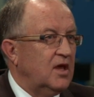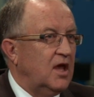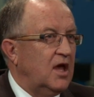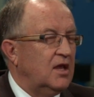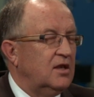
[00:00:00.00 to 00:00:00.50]

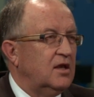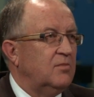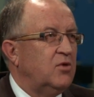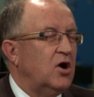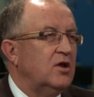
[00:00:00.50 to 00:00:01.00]
and a
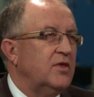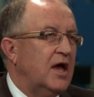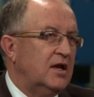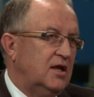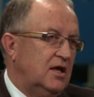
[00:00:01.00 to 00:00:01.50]
part of
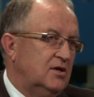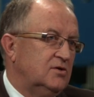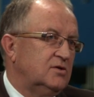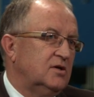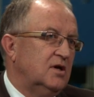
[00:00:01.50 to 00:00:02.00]
that
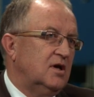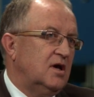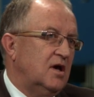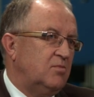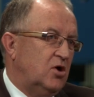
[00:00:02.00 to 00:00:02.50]
is
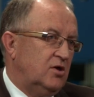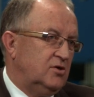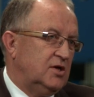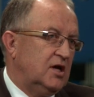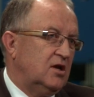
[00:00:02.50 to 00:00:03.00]
a part of
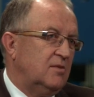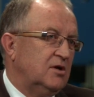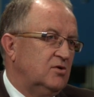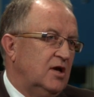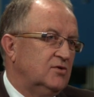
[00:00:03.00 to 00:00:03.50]
this
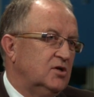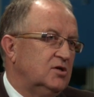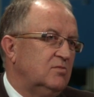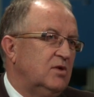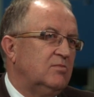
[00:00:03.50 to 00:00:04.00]
economic
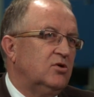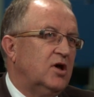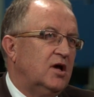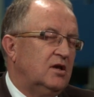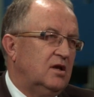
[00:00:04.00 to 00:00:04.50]
transition, people
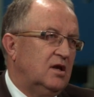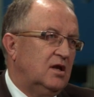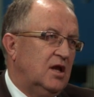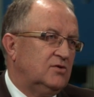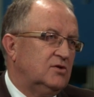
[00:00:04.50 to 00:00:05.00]
not
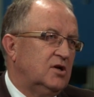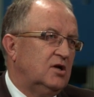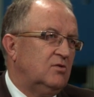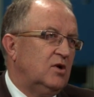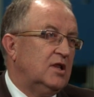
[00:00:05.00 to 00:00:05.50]

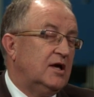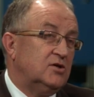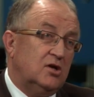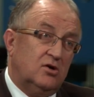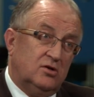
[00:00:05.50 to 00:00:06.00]
necessarily
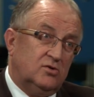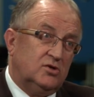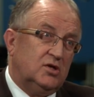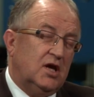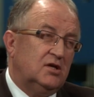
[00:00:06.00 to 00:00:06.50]
realizing, although
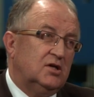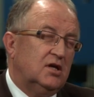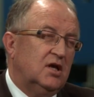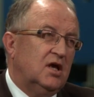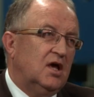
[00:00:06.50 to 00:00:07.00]
it's
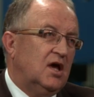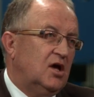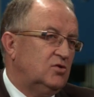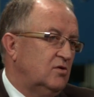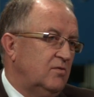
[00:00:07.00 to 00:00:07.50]
changing.
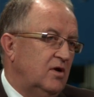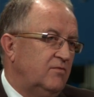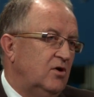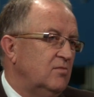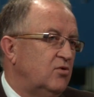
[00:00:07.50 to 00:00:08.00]
And so a
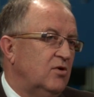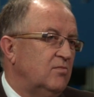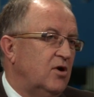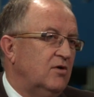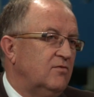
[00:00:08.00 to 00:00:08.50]
very
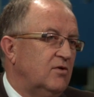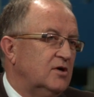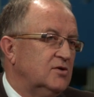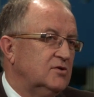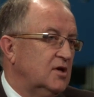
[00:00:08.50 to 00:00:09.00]
important part for
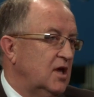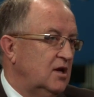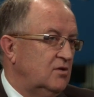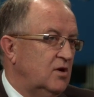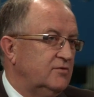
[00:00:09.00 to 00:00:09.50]
us is the
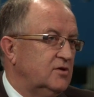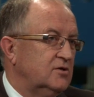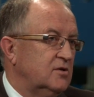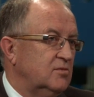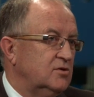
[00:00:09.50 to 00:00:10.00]
K-12
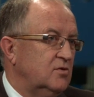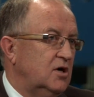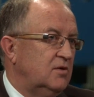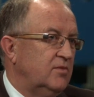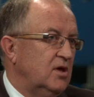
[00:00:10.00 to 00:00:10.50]
system as
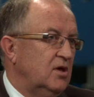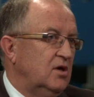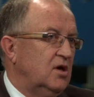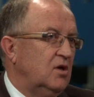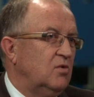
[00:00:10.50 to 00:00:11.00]
well,
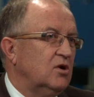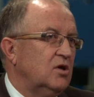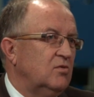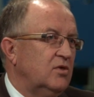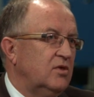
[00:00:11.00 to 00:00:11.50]
and
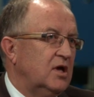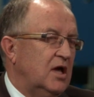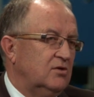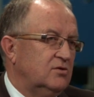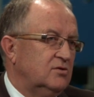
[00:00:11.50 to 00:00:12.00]
working with the
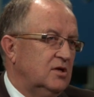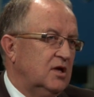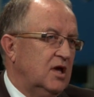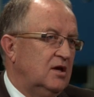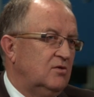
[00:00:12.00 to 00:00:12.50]
counselors in
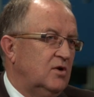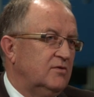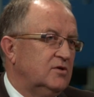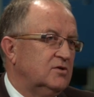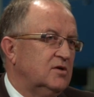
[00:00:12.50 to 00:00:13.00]
the
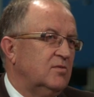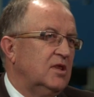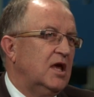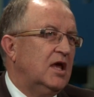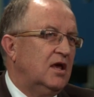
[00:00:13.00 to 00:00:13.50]
K-12 system,
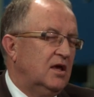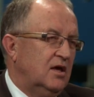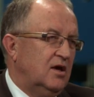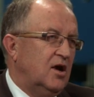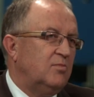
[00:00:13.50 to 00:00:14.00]
and they
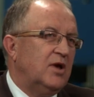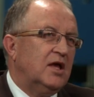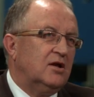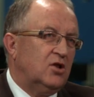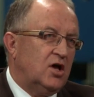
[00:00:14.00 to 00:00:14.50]
are
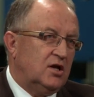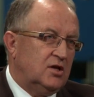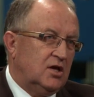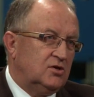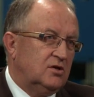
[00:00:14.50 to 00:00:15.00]
paying a lot of
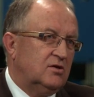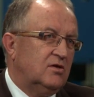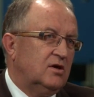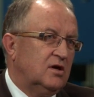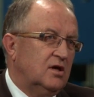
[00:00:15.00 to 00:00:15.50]
attention to
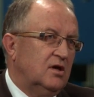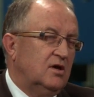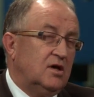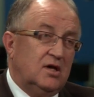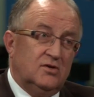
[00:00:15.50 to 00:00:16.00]
the
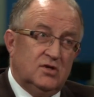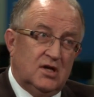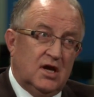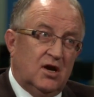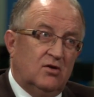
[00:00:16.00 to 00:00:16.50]
kids in
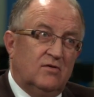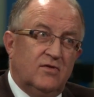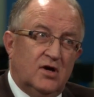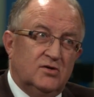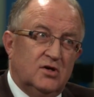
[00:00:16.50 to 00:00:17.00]
care and the
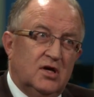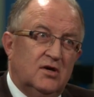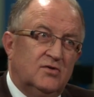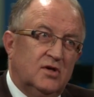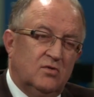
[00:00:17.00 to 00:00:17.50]
foster
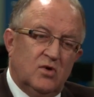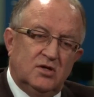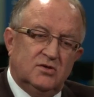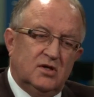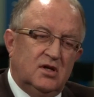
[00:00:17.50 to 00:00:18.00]
kids and the
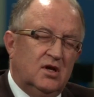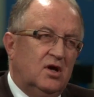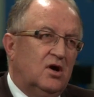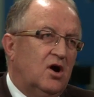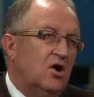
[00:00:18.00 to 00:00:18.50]
ones that
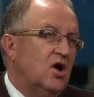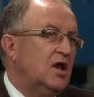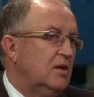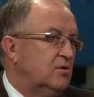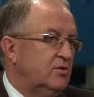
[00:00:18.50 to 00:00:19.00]
are
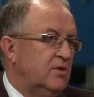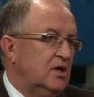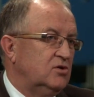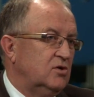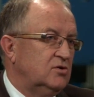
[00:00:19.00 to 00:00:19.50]
not able to make
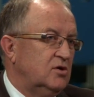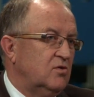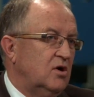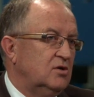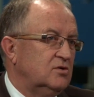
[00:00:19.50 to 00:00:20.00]
a choice to
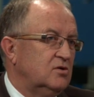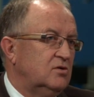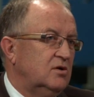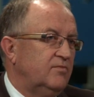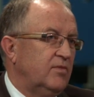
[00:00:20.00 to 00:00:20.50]
go on to
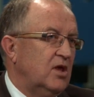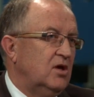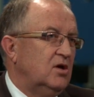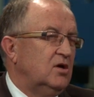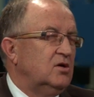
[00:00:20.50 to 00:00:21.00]
school.
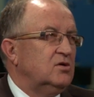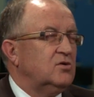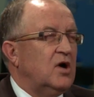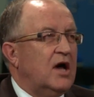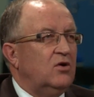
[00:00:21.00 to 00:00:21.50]

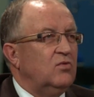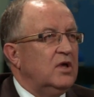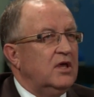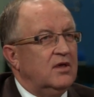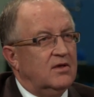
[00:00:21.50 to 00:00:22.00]
So how do
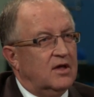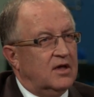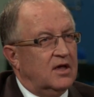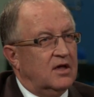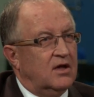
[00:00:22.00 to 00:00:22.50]
we
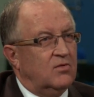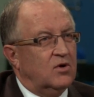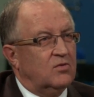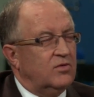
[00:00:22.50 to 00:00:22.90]
work